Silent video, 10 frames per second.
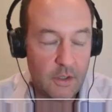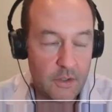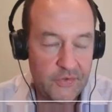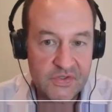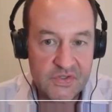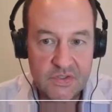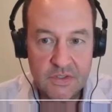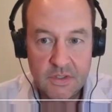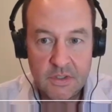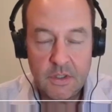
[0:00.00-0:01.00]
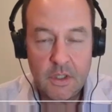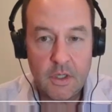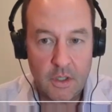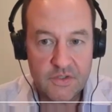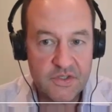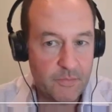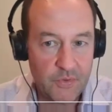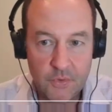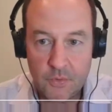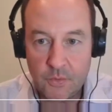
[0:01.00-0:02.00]
artist, an
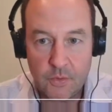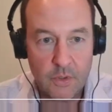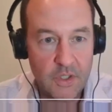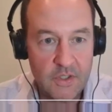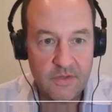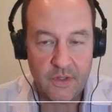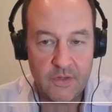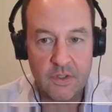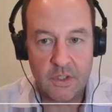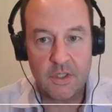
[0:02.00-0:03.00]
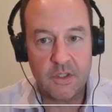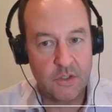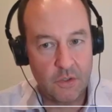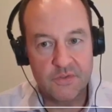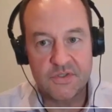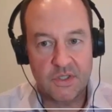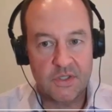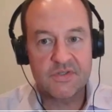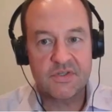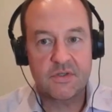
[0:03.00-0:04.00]
entrepreneur, anything that kind of goes
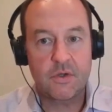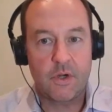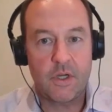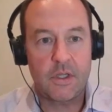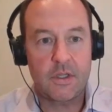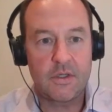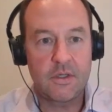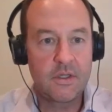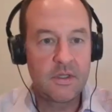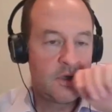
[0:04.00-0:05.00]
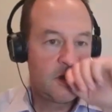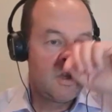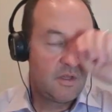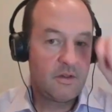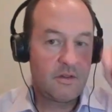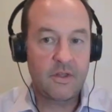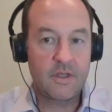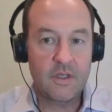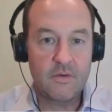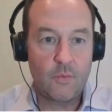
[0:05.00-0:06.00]
against the grain,
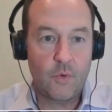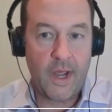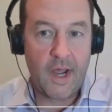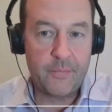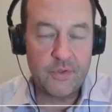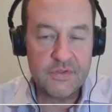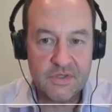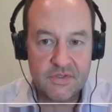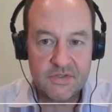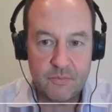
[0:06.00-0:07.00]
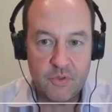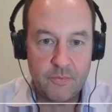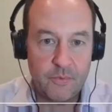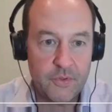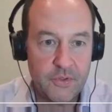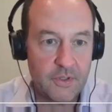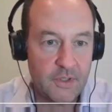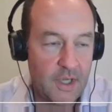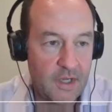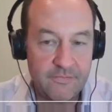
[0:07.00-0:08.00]
then what happens is the people in
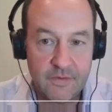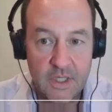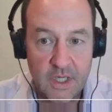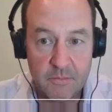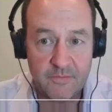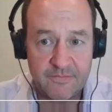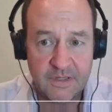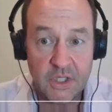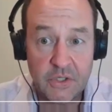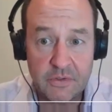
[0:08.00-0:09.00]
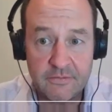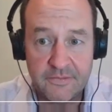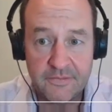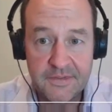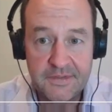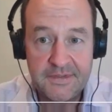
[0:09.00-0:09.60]
your life, in the name of love,